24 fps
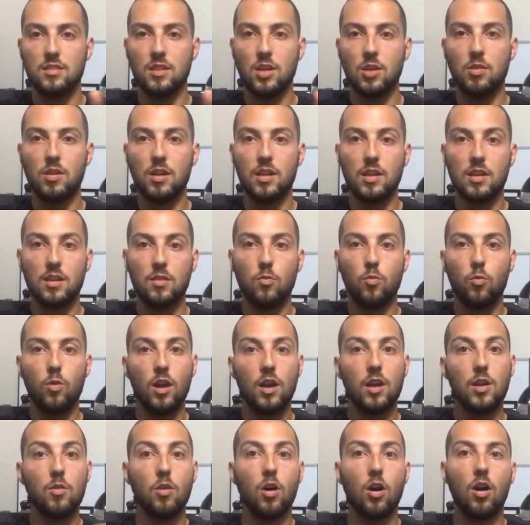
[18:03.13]
knowing where
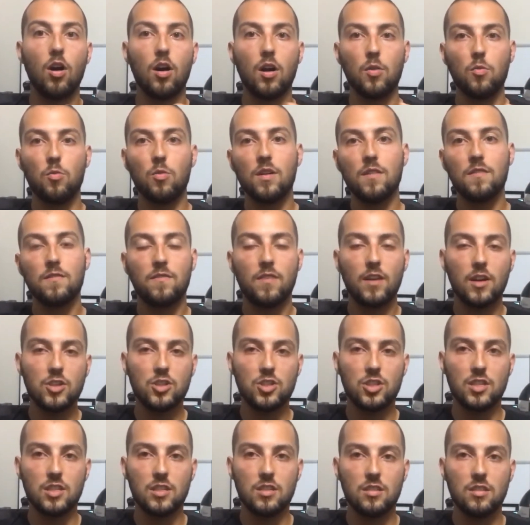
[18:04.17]
you are and what
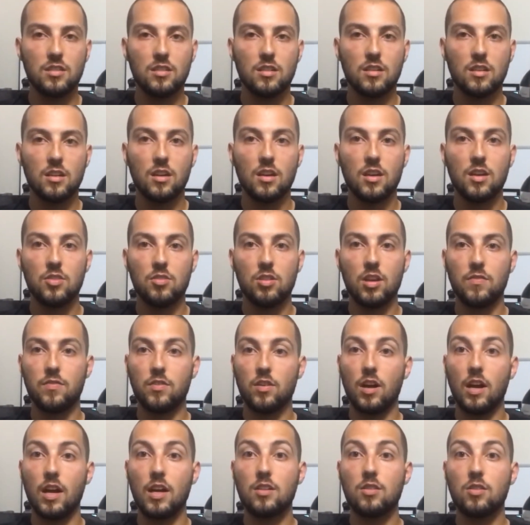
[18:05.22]
function, you have
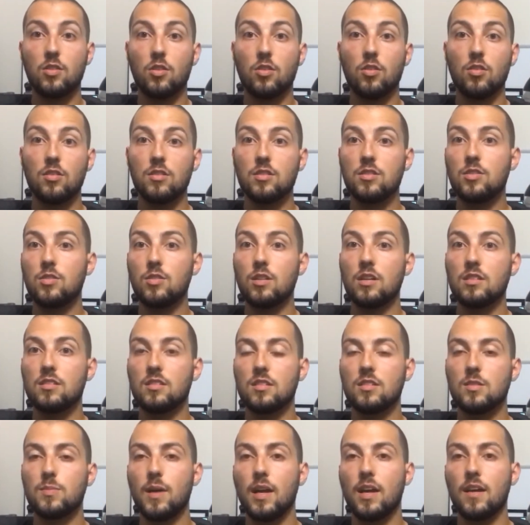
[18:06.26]
your end goal, you do it in a
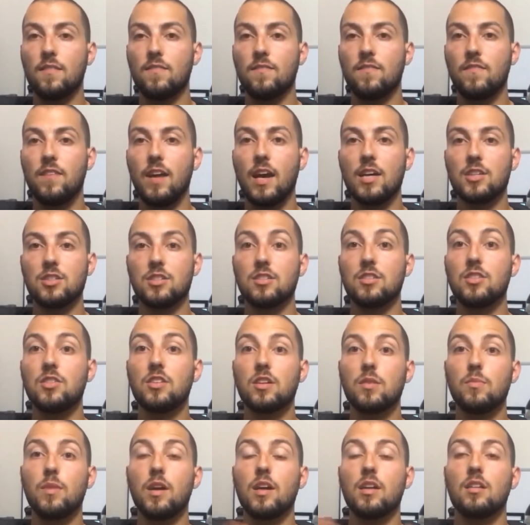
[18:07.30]
systematic fashion, you
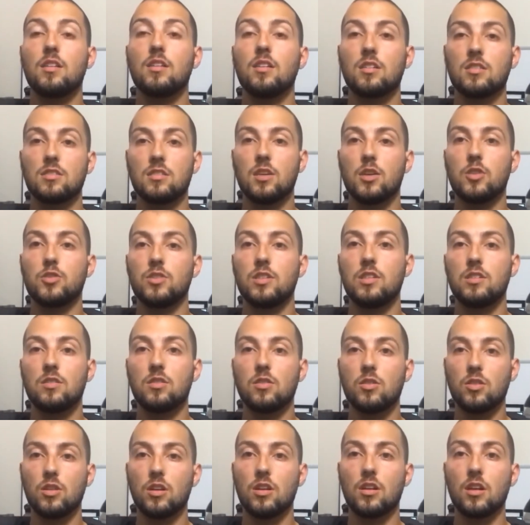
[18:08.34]
can make your Excel sheets
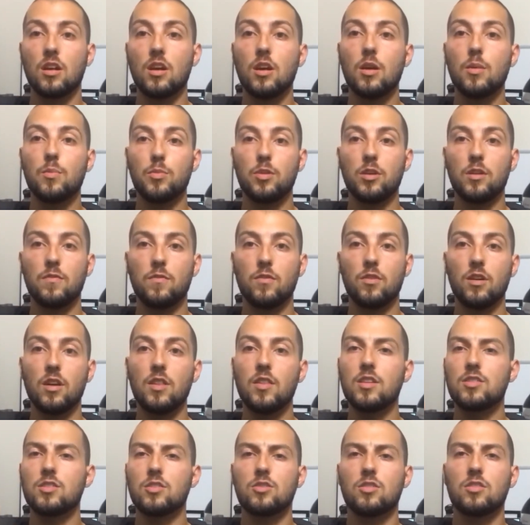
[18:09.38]
look beautiful. And
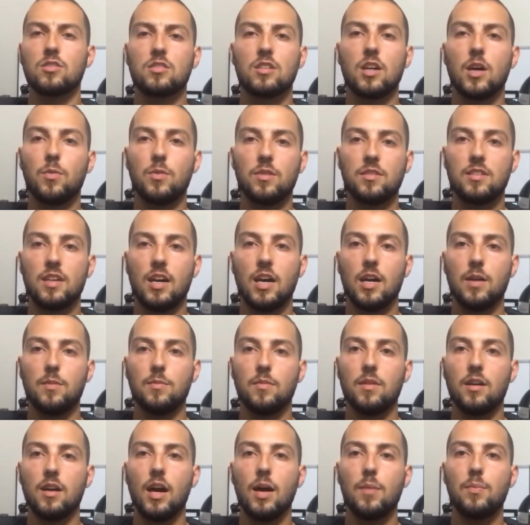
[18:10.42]
this will just come with time.
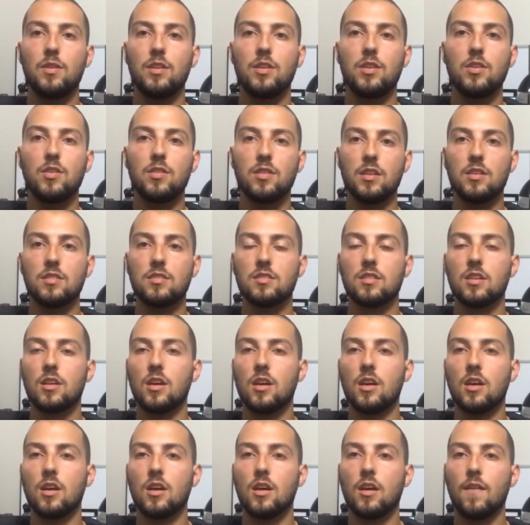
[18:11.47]
I've been doing this
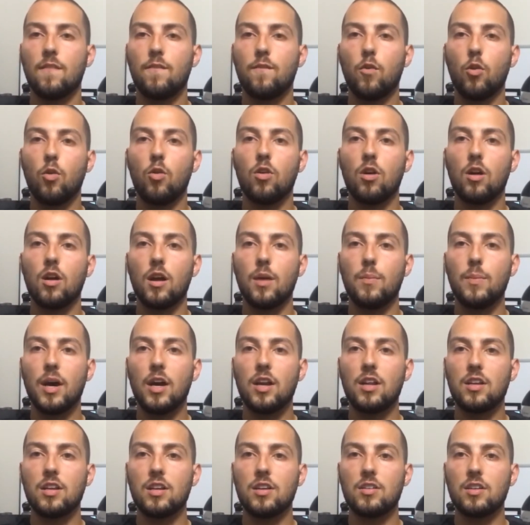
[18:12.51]
for about
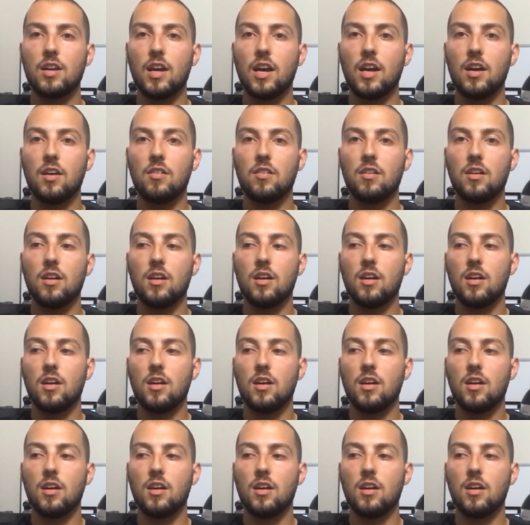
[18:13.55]
a year now